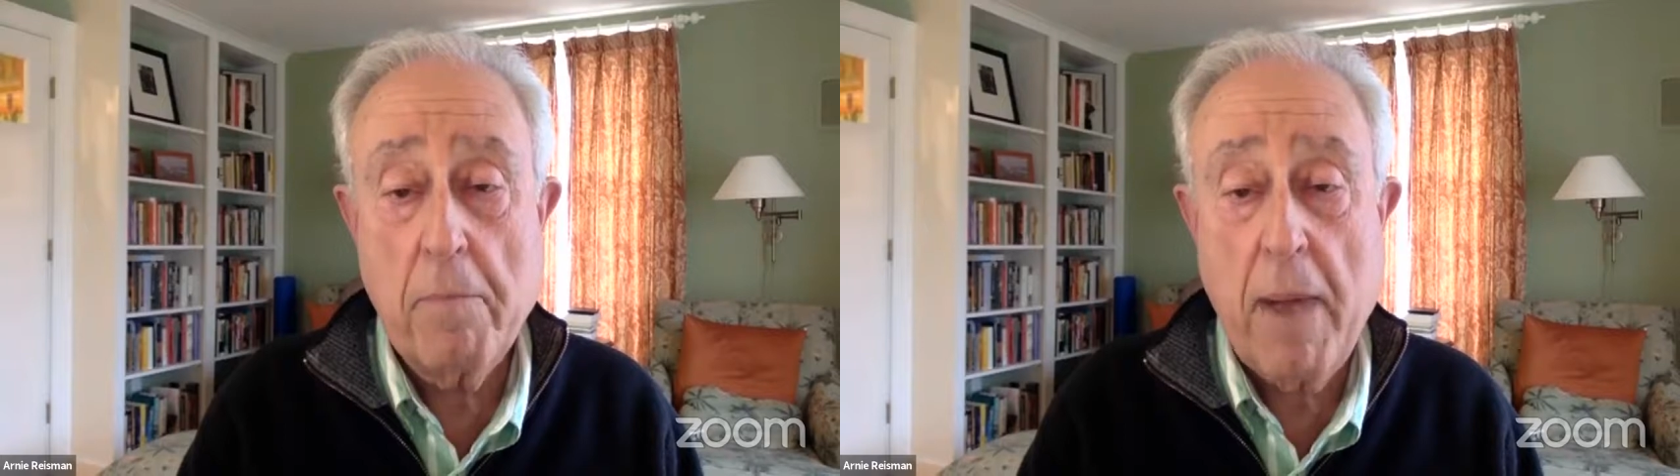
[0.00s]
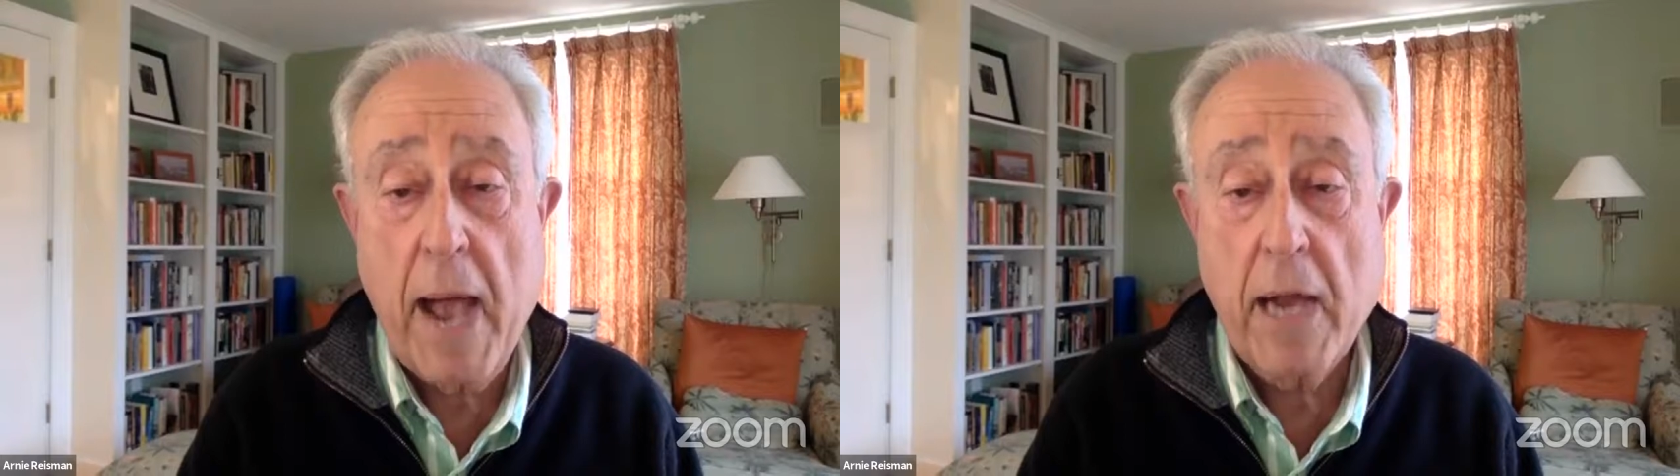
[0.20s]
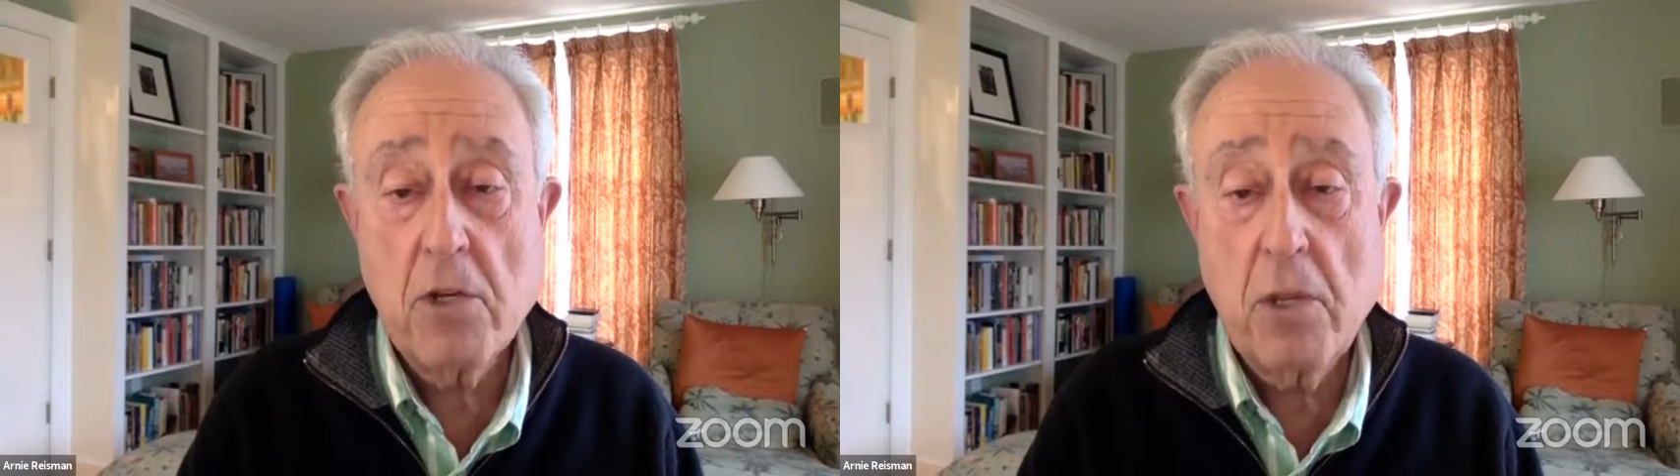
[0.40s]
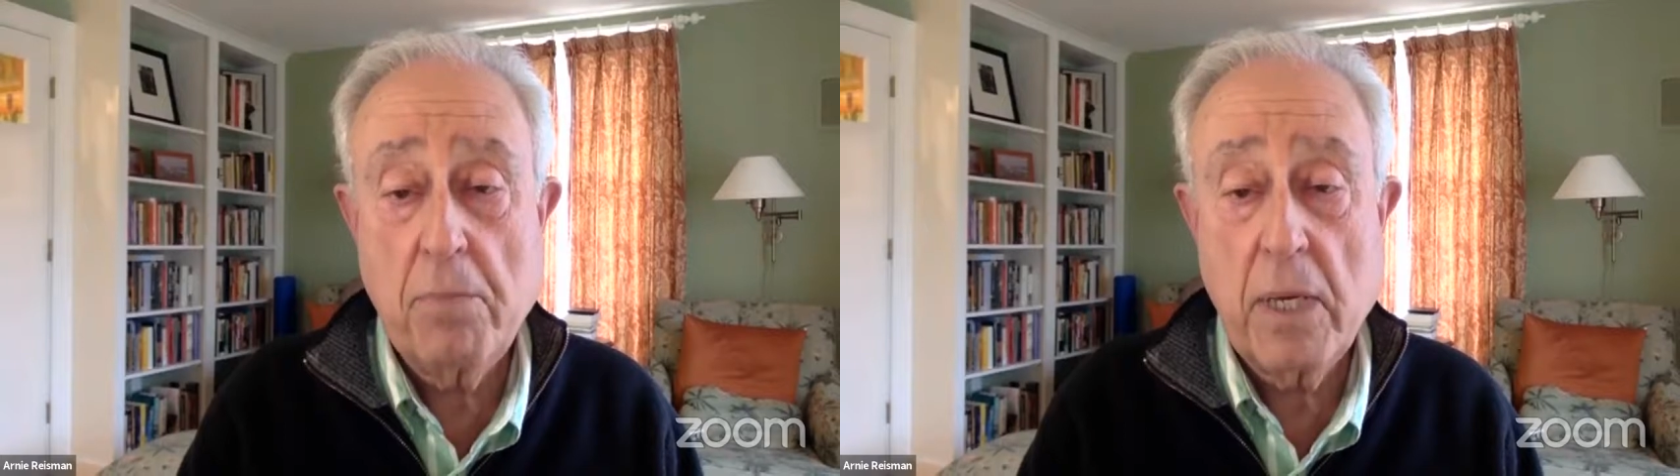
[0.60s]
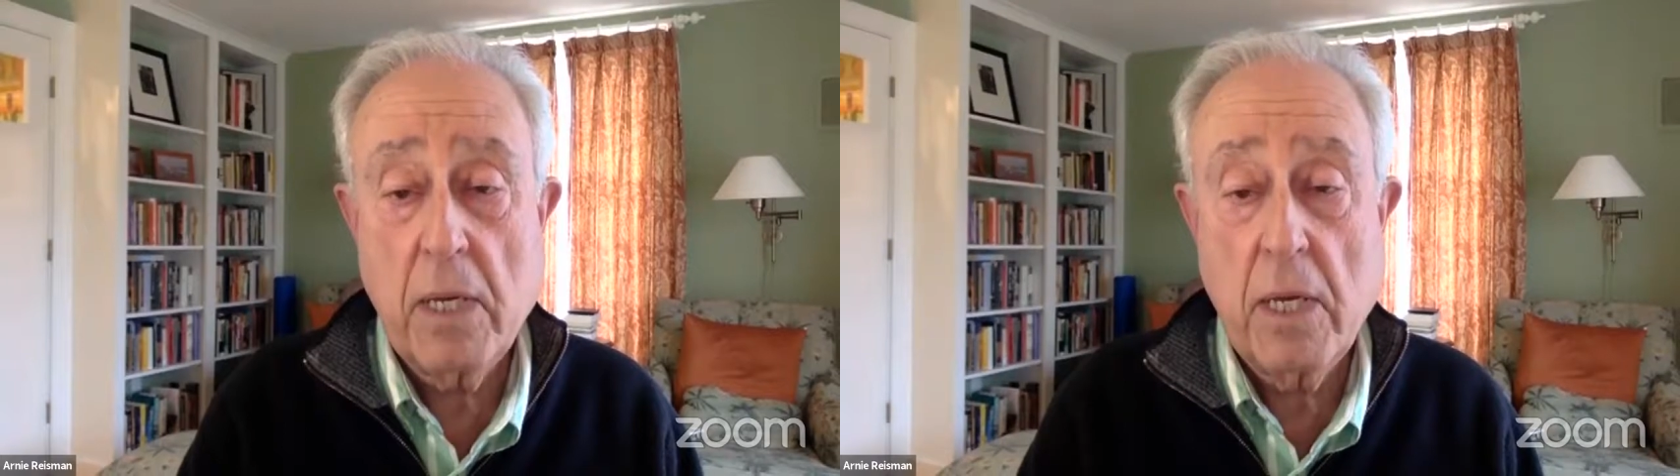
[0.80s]
back to the
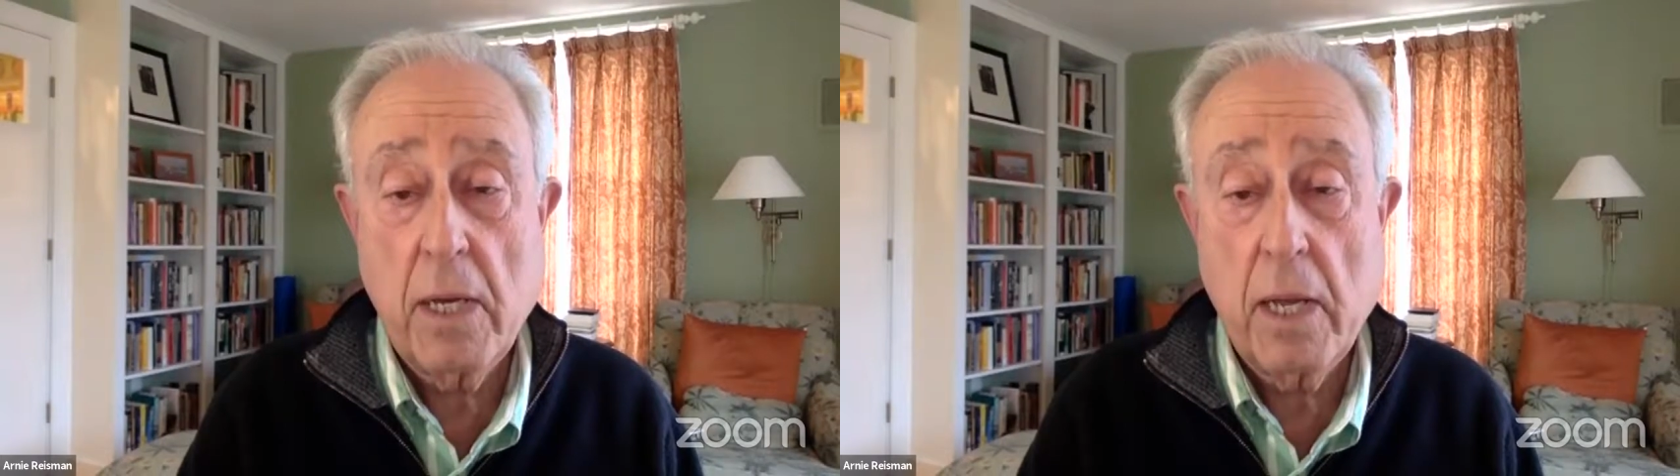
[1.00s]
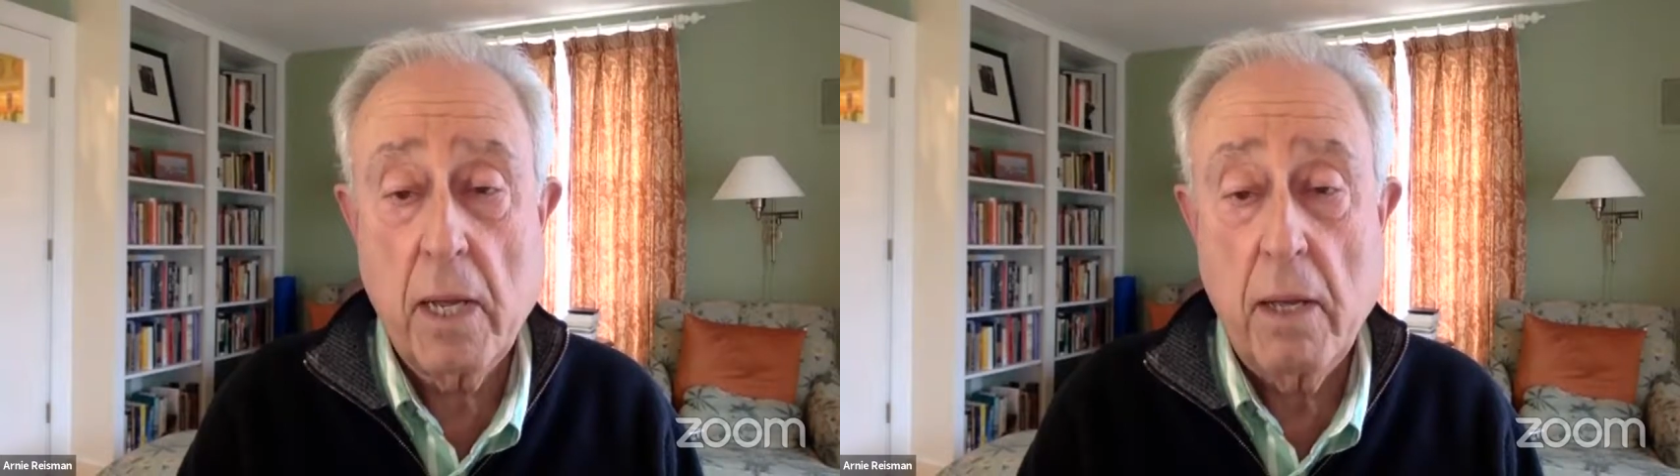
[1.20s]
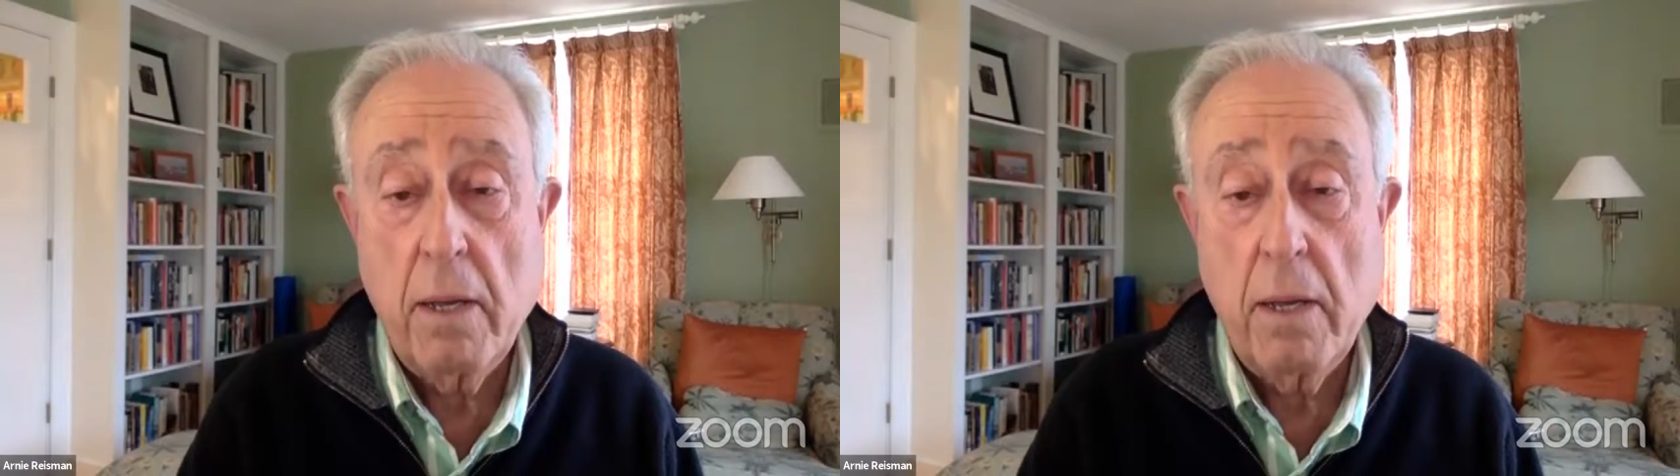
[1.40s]
beginning.